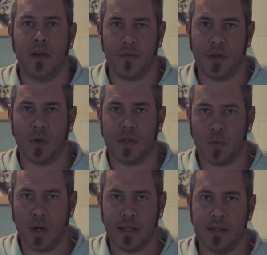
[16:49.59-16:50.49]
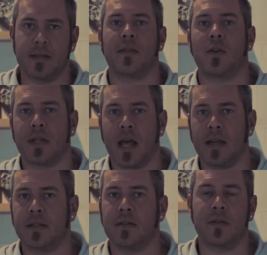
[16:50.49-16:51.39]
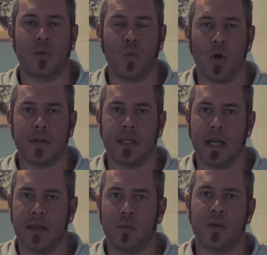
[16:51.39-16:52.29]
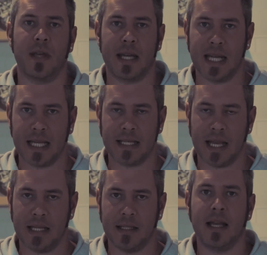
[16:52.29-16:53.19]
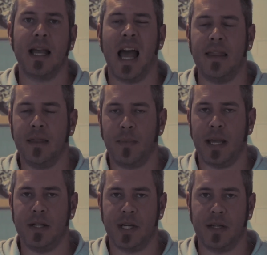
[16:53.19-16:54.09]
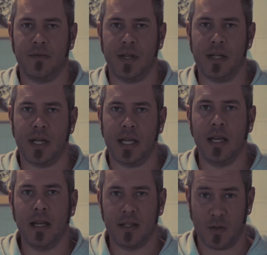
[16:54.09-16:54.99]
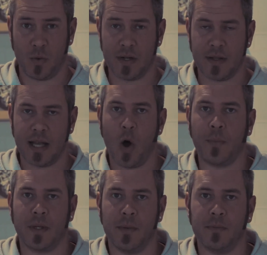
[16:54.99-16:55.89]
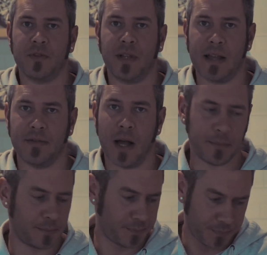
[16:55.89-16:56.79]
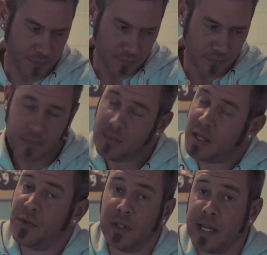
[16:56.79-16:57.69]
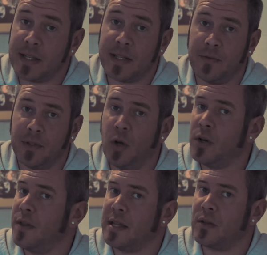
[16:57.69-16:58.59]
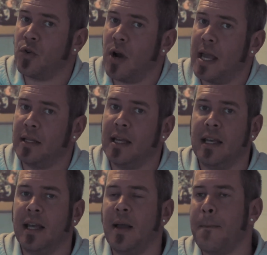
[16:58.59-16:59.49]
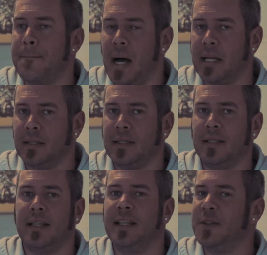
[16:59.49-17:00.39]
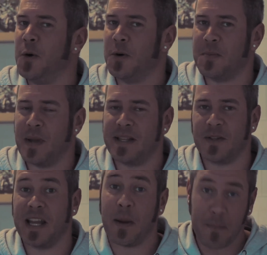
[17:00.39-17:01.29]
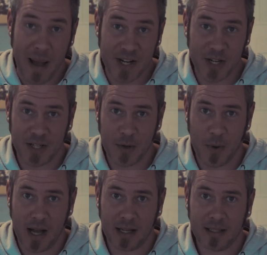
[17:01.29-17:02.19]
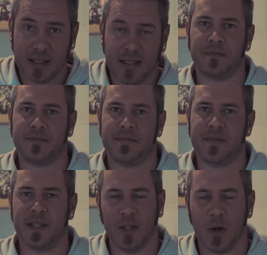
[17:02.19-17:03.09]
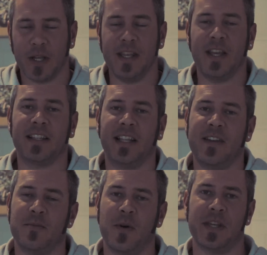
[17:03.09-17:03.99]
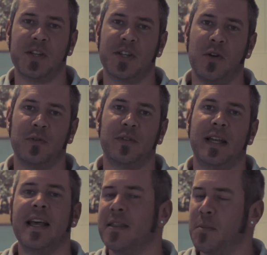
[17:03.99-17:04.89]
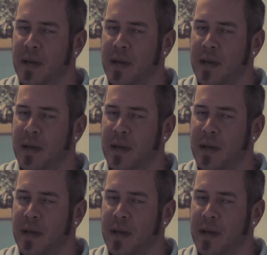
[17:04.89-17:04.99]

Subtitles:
for those sweeteners and those custards to work together with that nicotine and the PG and VG to reach that optimum flavor. If you let it sit for longer, that's great, but it all depends on how patient you are. The longer you can leave them on the shelf, the